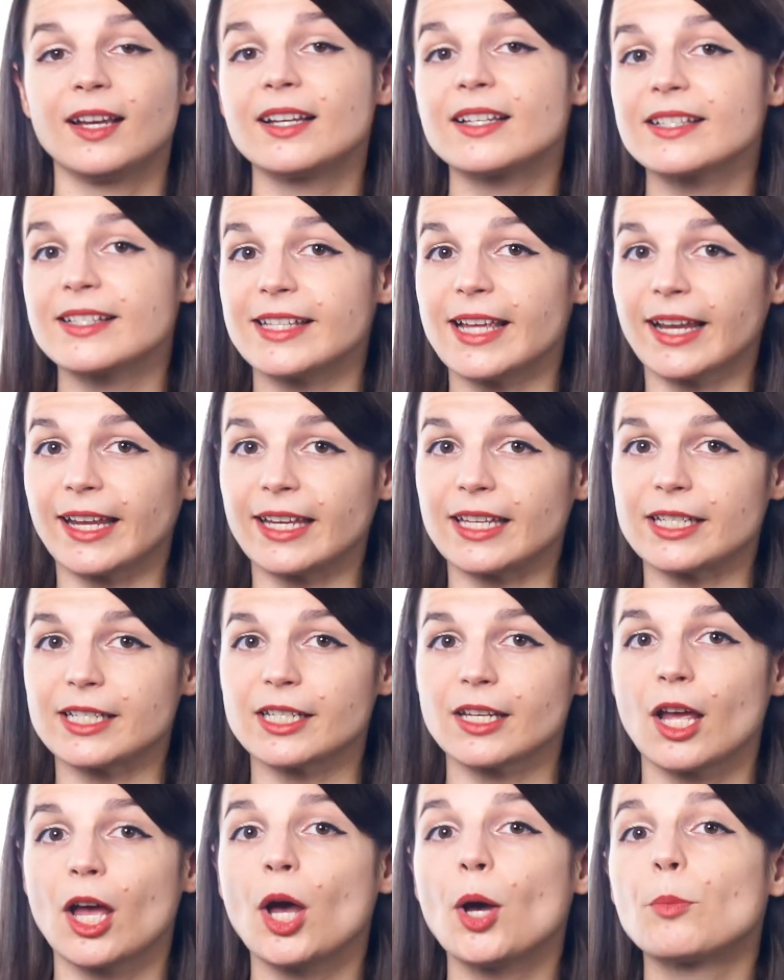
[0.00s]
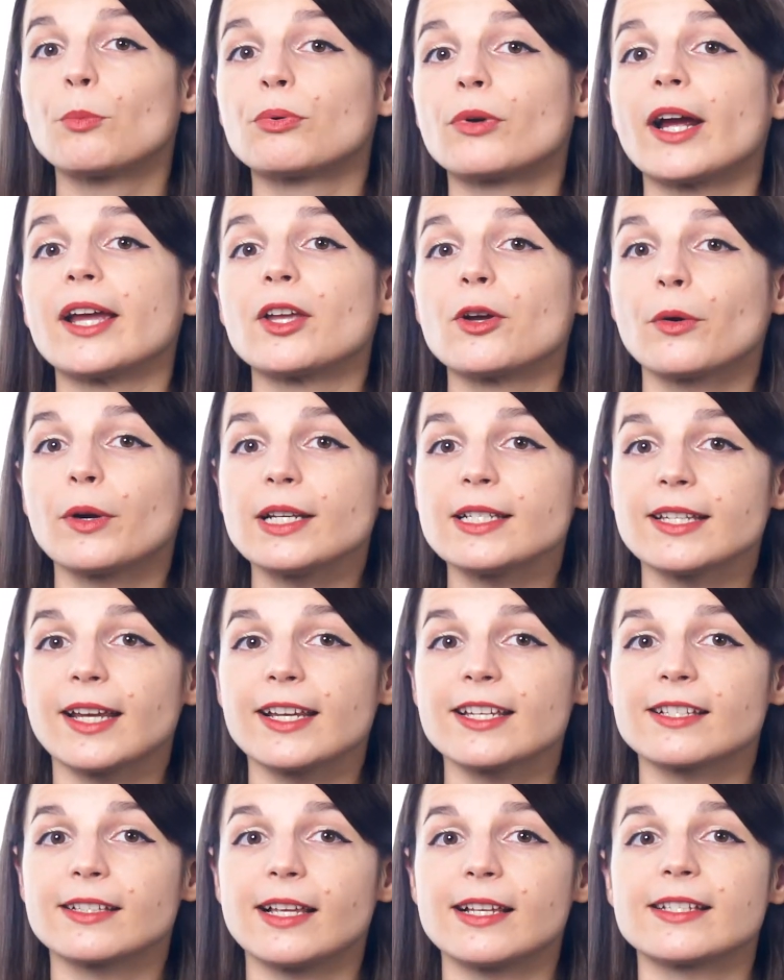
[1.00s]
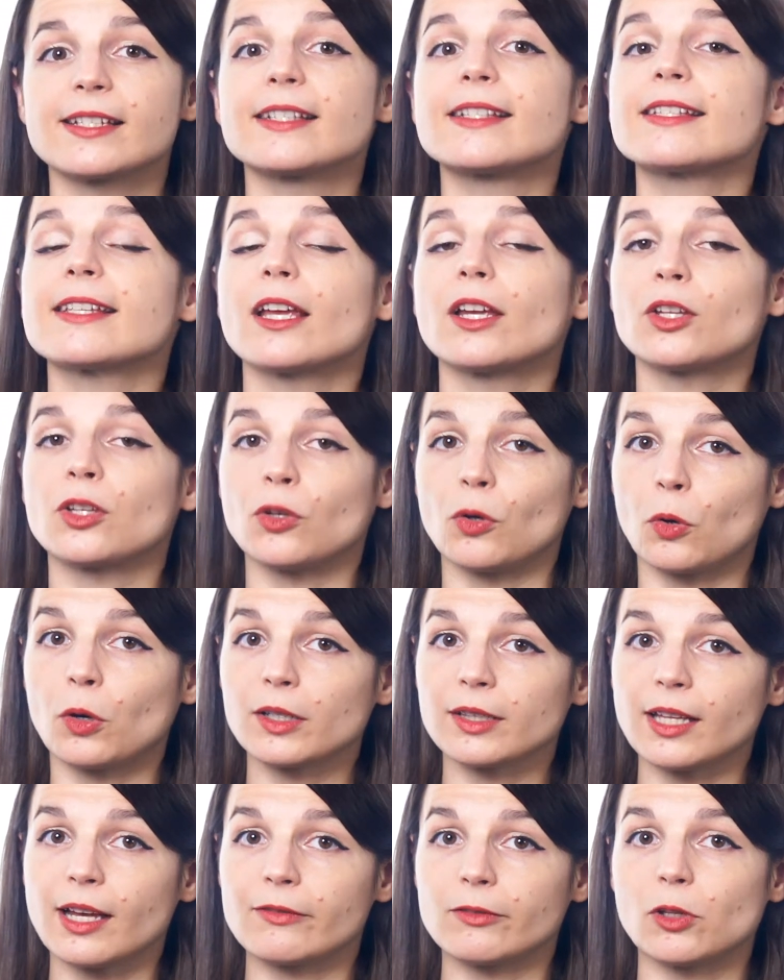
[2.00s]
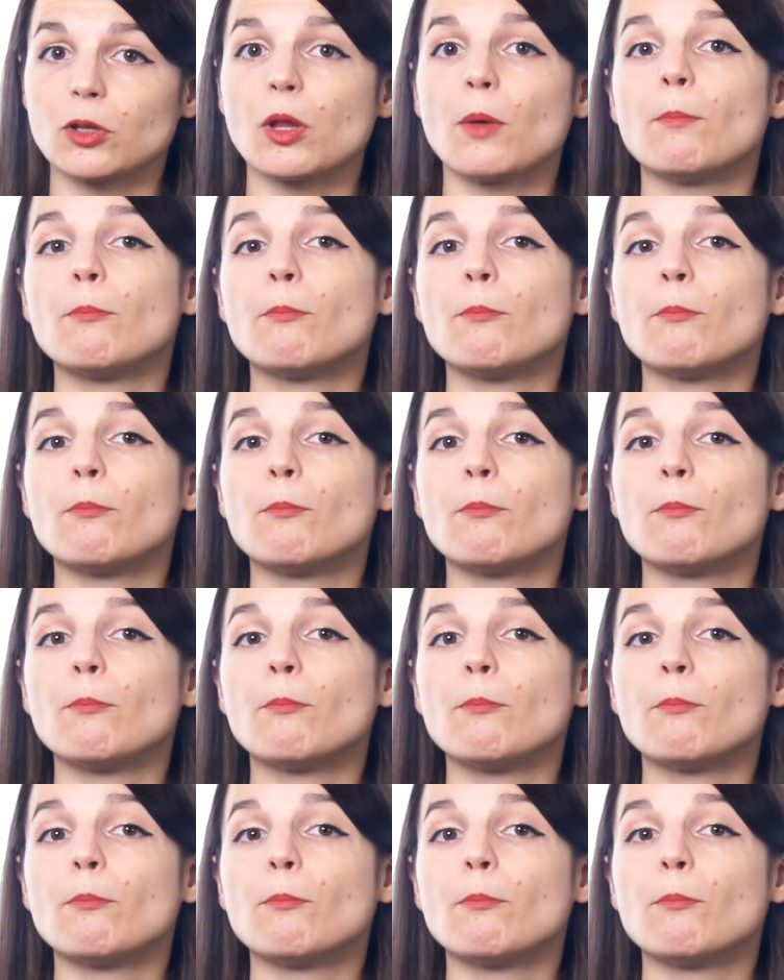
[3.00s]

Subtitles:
Second, prioritize lessons at your level